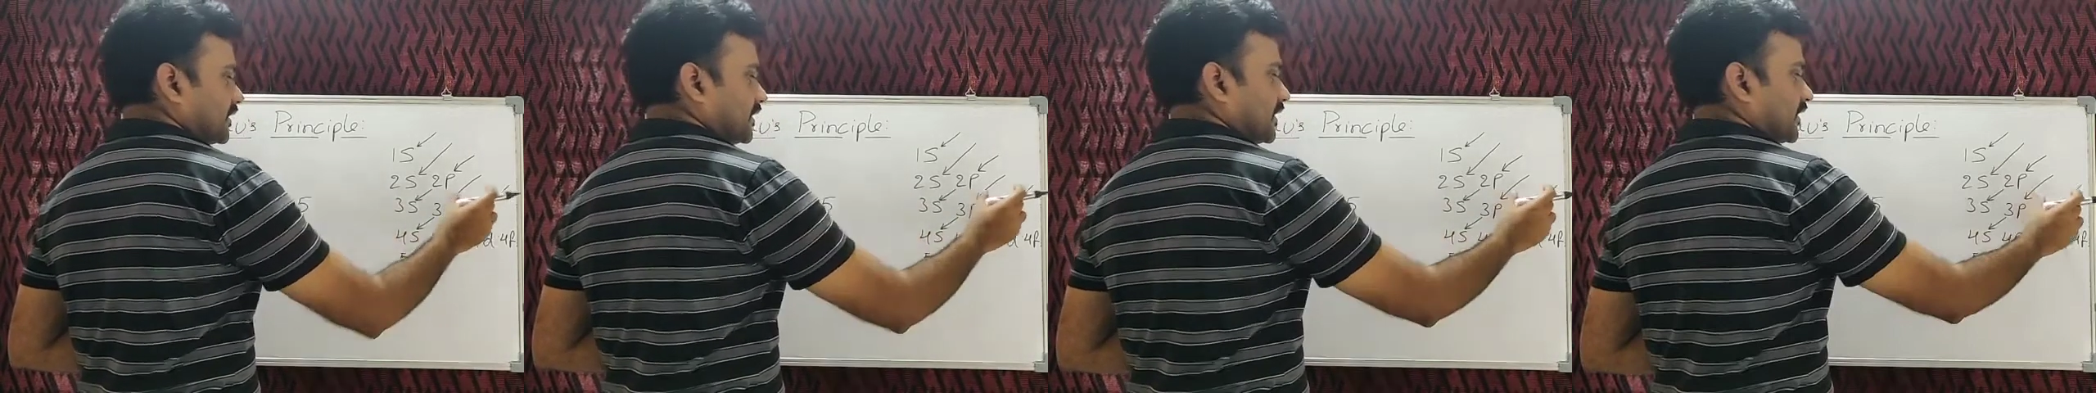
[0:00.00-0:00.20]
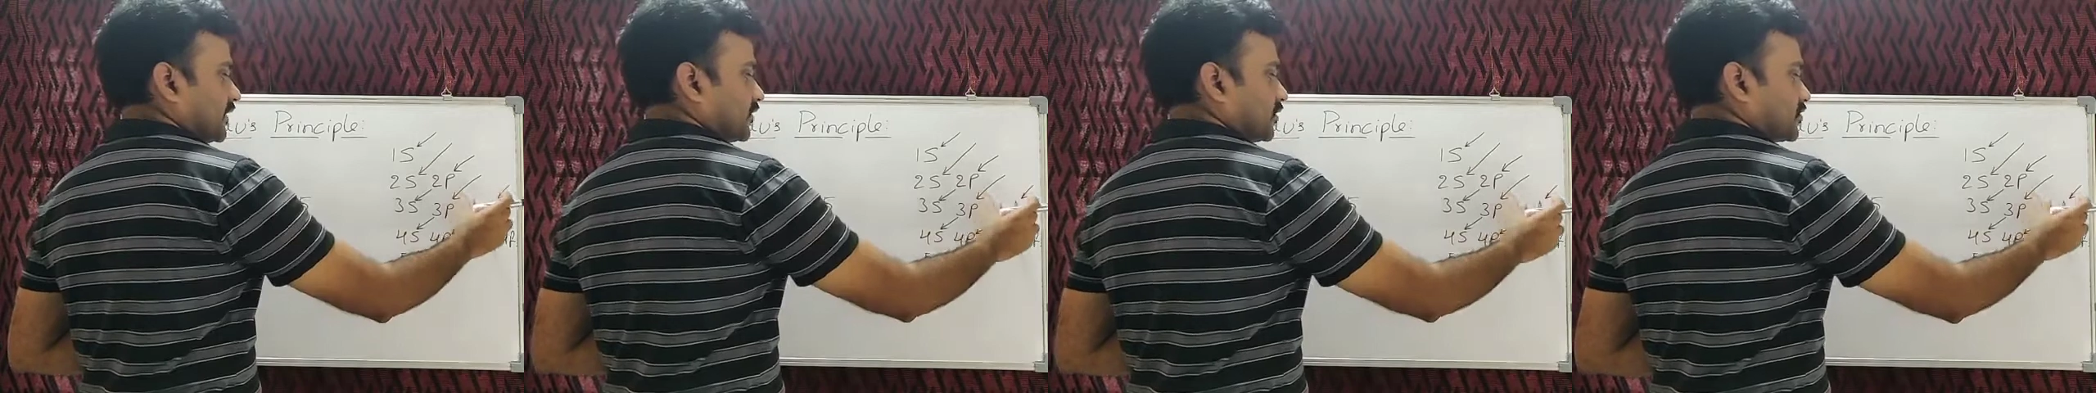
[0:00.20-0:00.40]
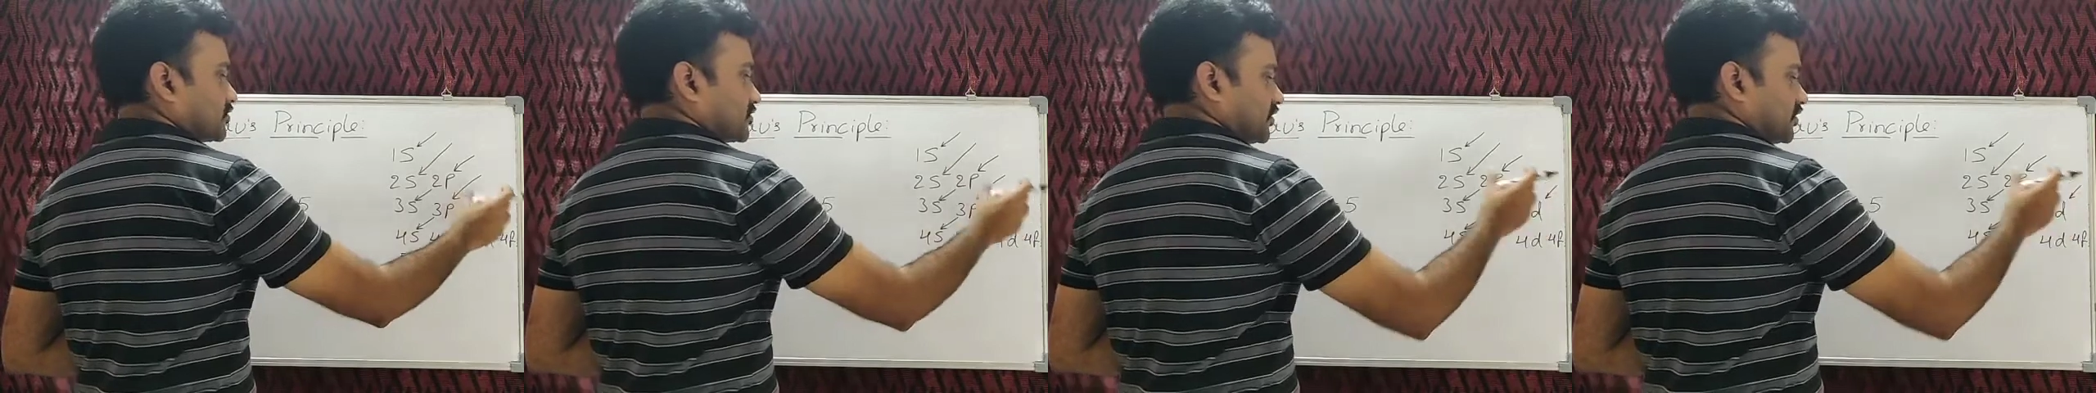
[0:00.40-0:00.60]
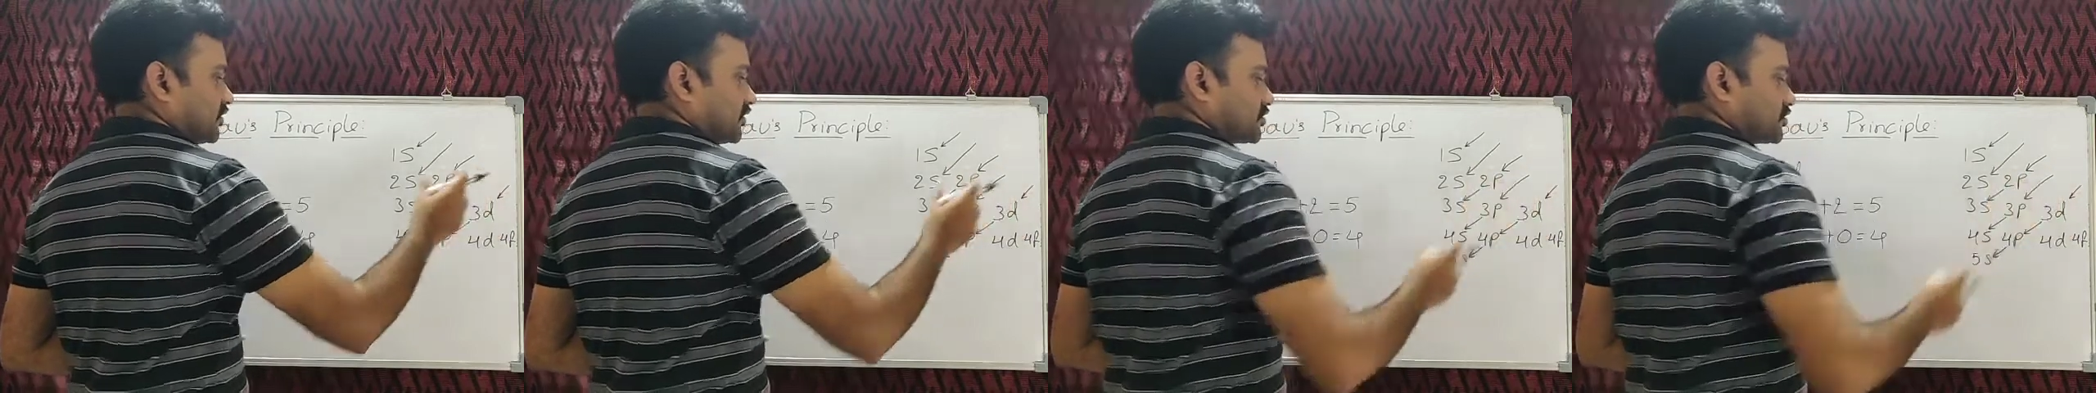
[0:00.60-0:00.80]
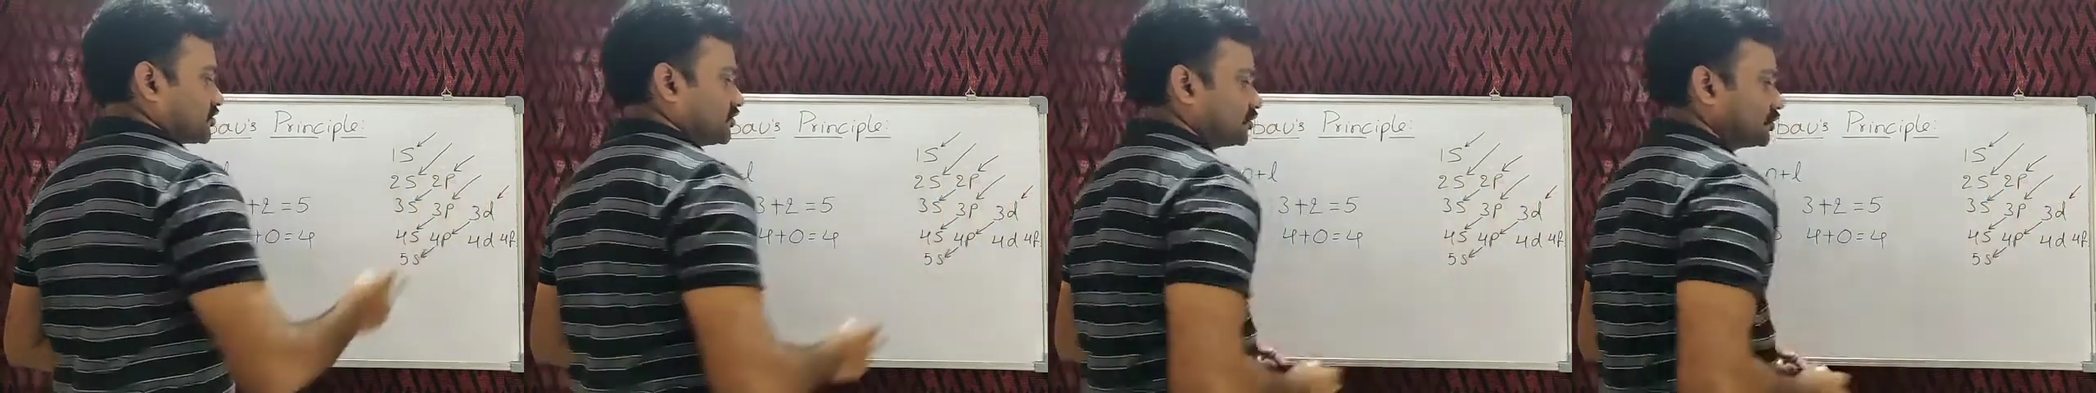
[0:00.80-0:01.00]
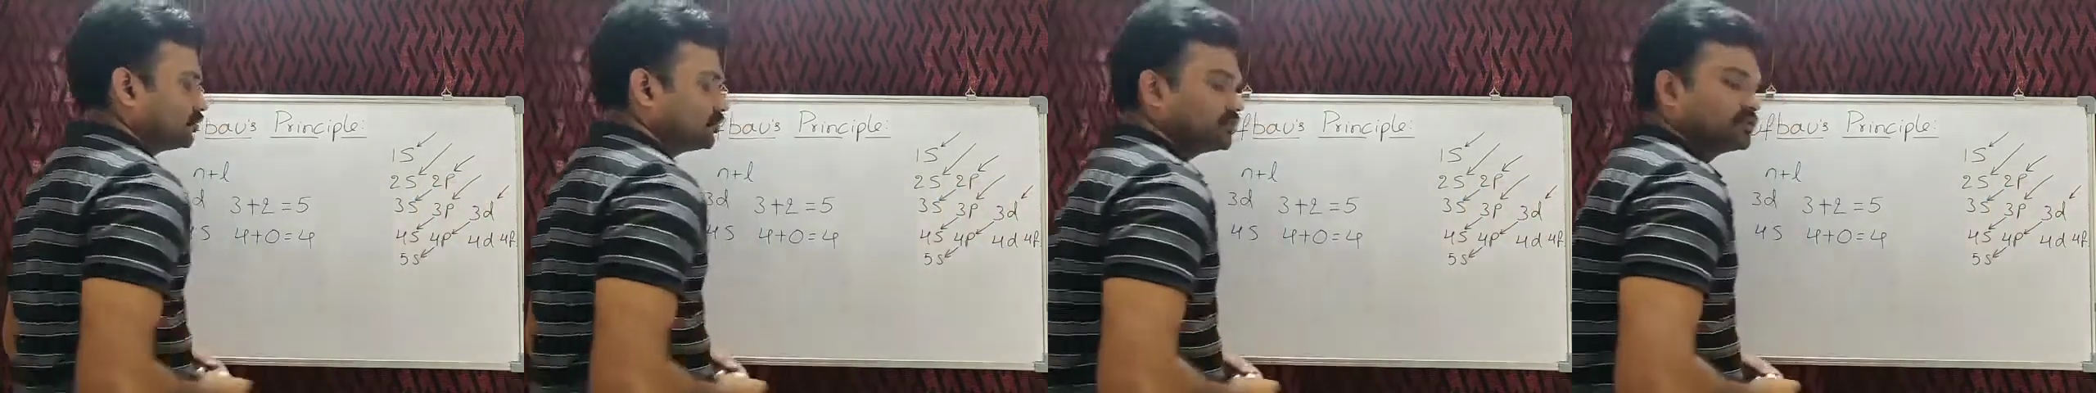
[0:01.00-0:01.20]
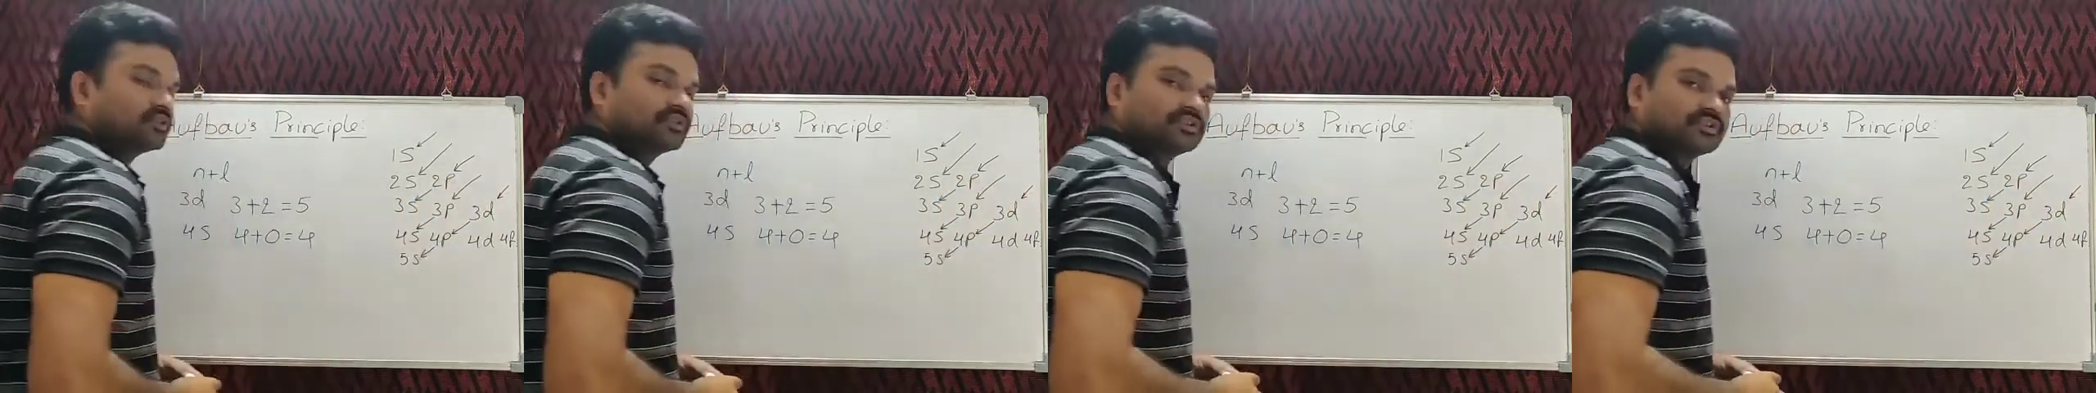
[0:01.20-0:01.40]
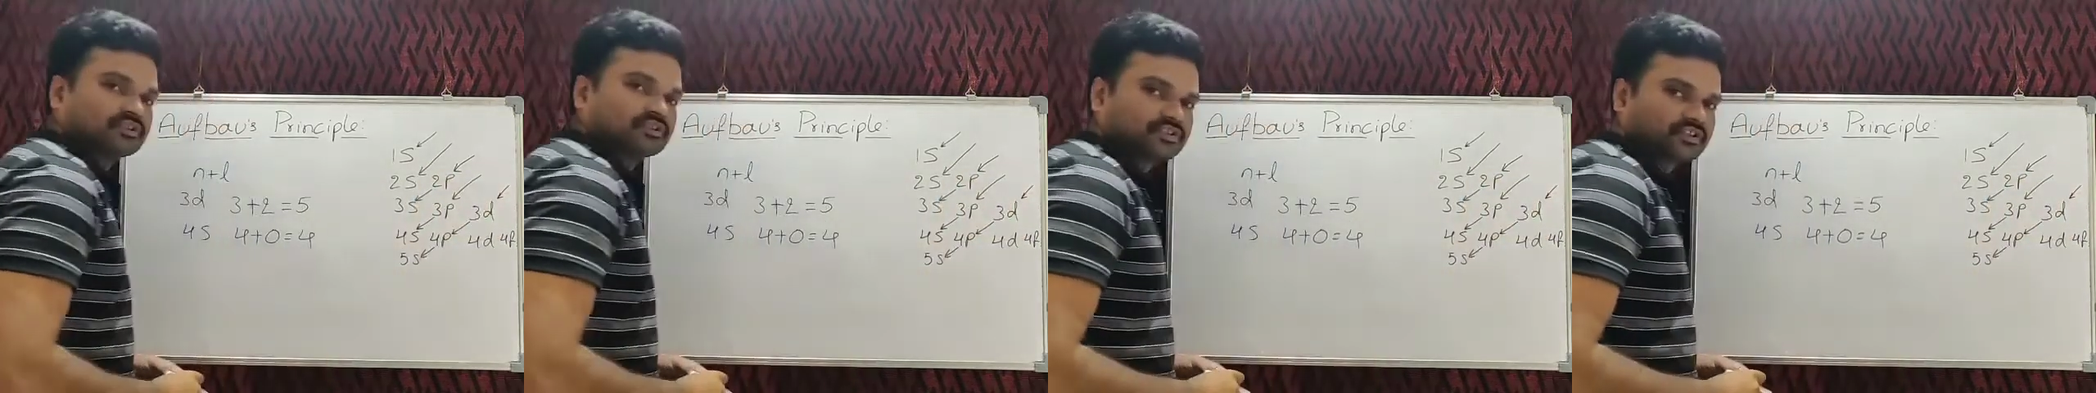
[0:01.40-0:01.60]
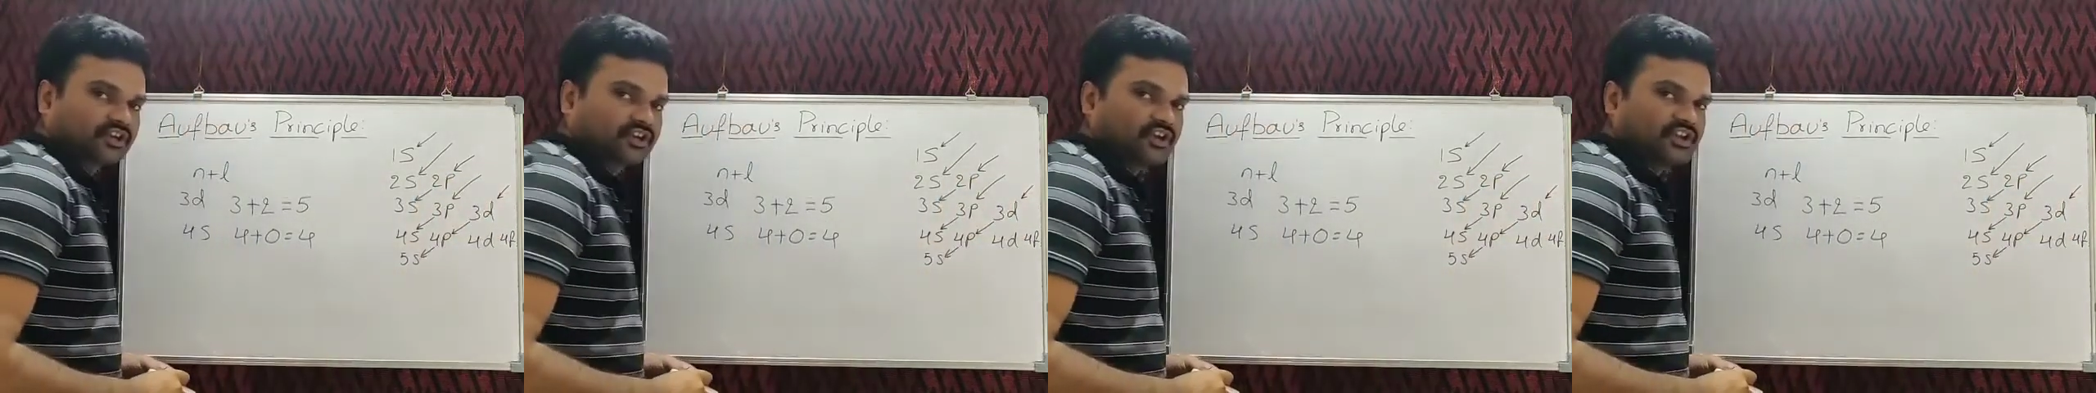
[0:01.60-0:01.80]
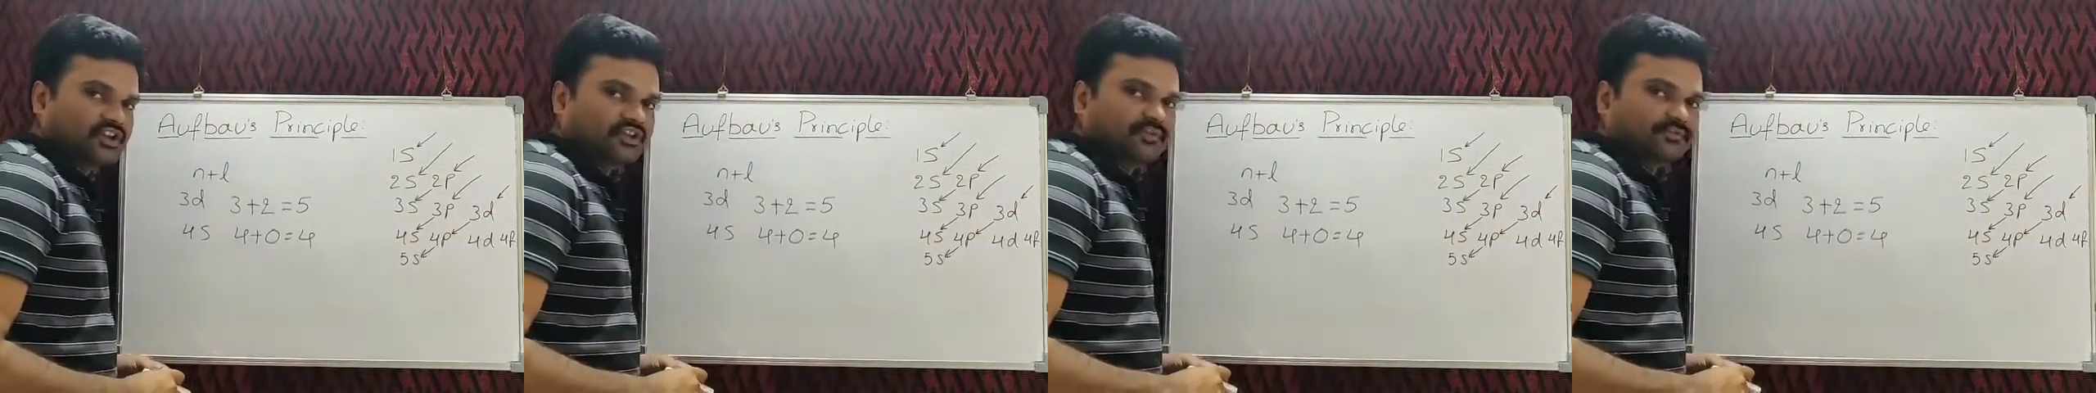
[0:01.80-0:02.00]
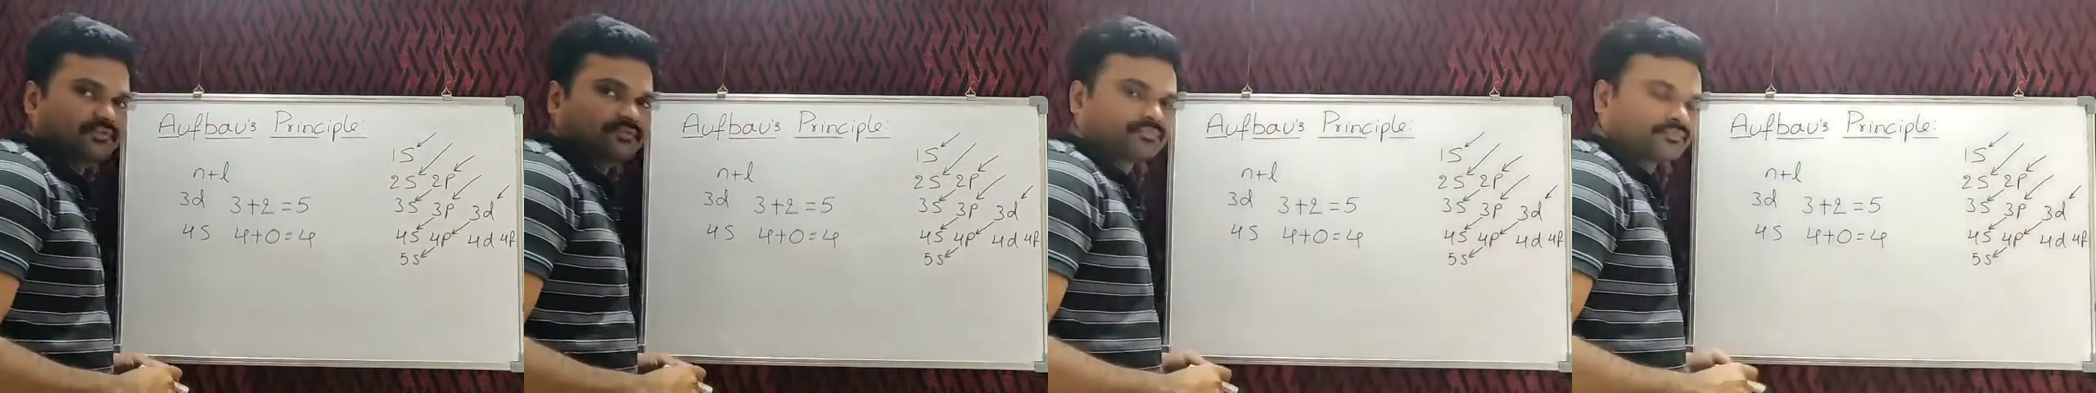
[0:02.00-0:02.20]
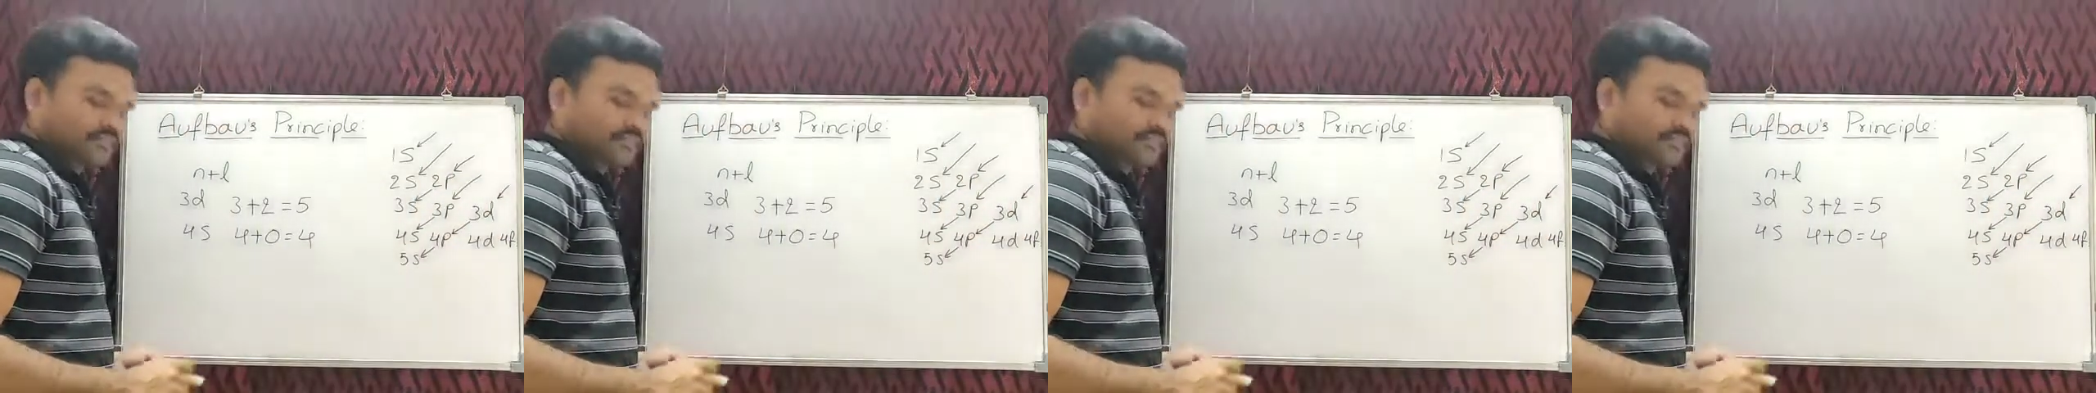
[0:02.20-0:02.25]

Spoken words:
electrons enters into 3d.